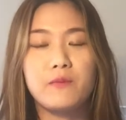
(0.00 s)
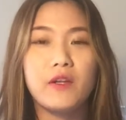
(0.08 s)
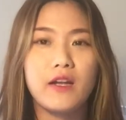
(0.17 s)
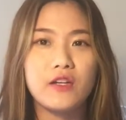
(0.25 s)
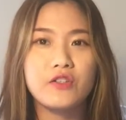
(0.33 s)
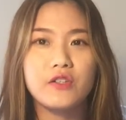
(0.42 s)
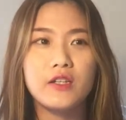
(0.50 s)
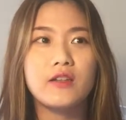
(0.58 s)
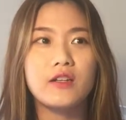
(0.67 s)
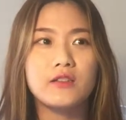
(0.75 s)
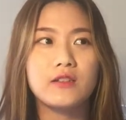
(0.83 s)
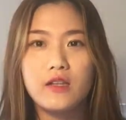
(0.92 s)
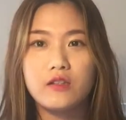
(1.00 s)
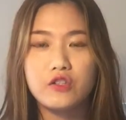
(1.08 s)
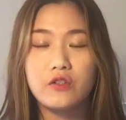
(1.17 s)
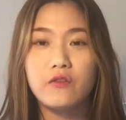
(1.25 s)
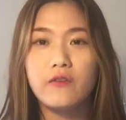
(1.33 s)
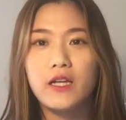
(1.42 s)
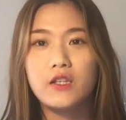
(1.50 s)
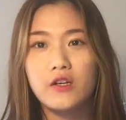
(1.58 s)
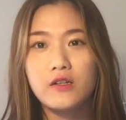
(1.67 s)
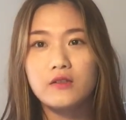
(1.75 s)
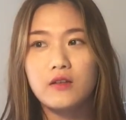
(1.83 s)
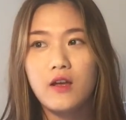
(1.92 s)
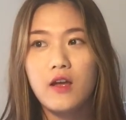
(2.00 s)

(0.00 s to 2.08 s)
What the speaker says: But actually there's additional factors